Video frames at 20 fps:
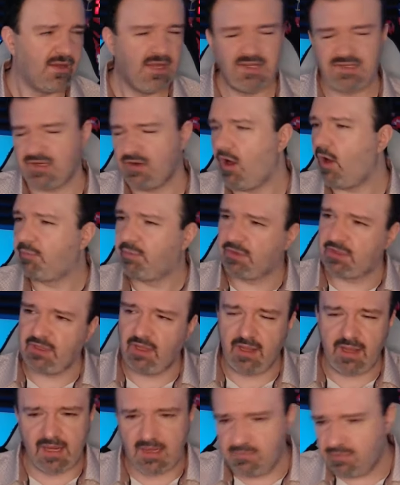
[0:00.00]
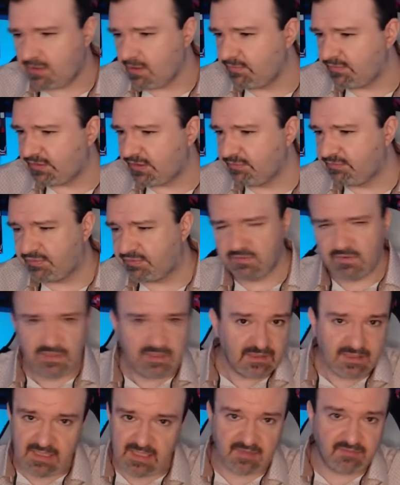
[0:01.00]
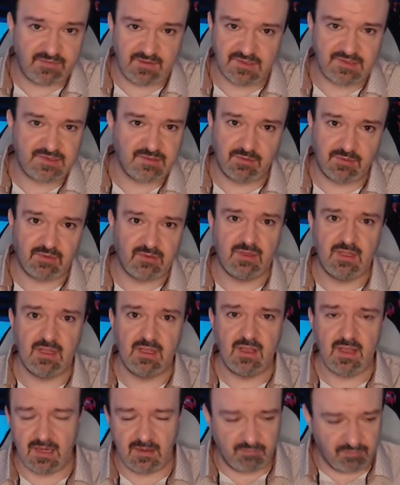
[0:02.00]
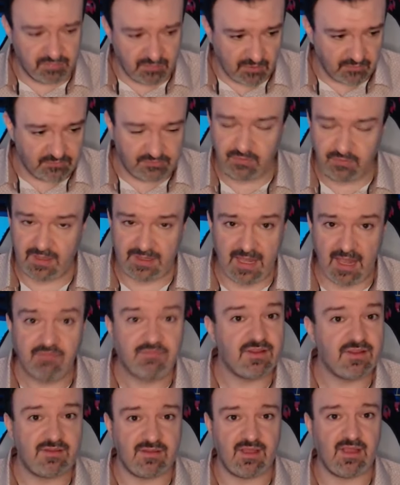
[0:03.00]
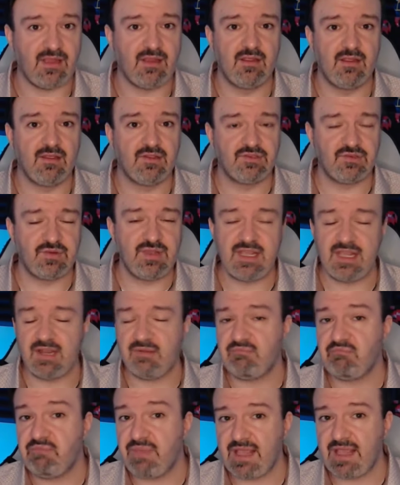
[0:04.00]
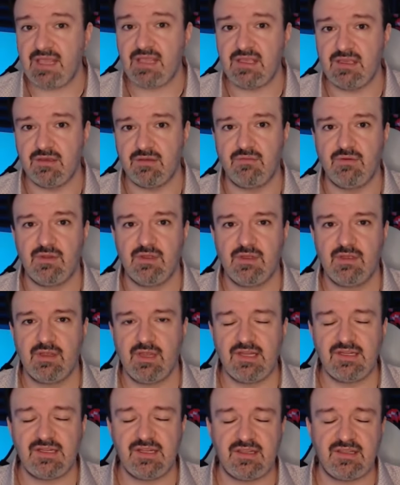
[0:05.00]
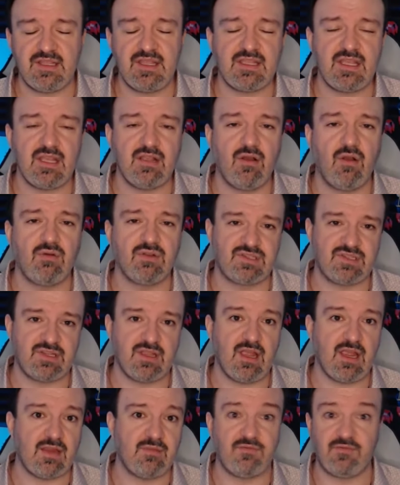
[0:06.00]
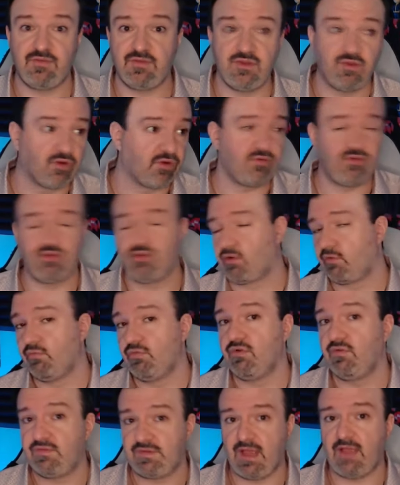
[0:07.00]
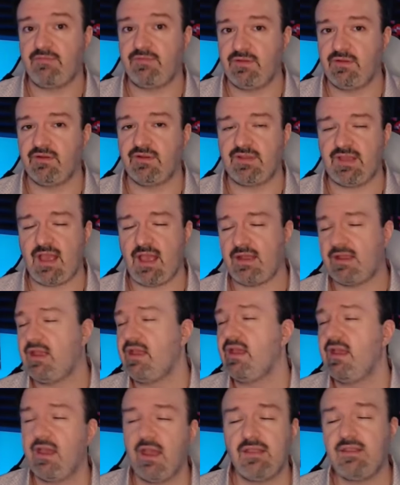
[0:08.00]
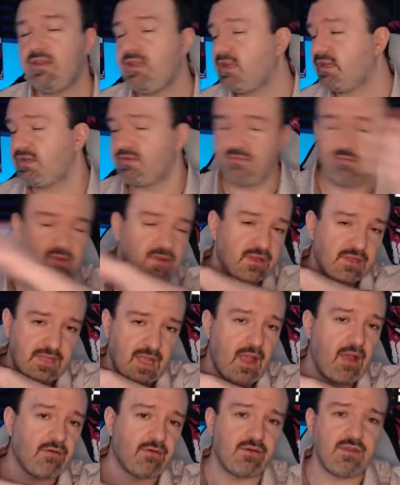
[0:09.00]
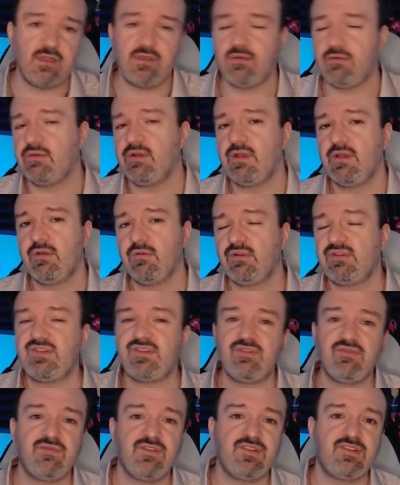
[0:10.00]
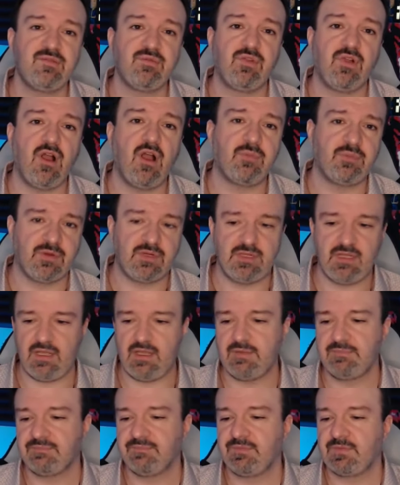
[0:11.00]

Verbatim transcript: it's an uppercut, and it becomes completely invincible, and it blows through like everything. So he can bait you into thinking, oh, it's time for your your move, time for your attack, and then he can just counter you with this invincible uppercut.